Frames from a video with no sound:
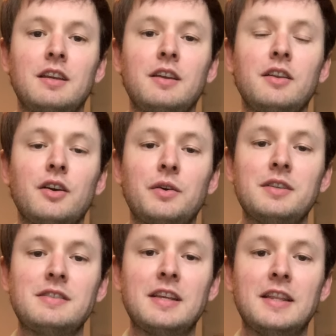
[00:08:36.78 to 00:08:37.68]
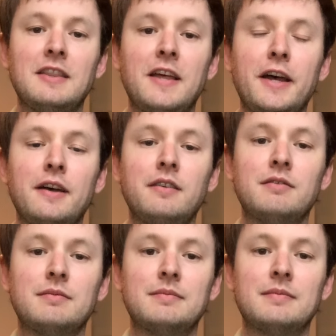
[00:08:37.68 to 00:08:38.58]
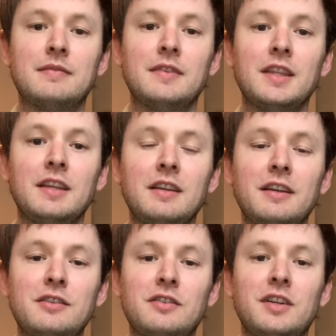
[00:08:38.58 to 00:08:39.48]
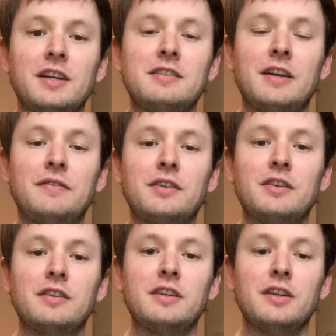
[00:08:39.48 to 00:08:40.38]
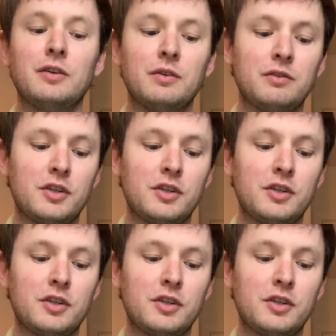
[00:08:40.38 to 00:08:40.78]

You know, it said that the Israelites, after, you know,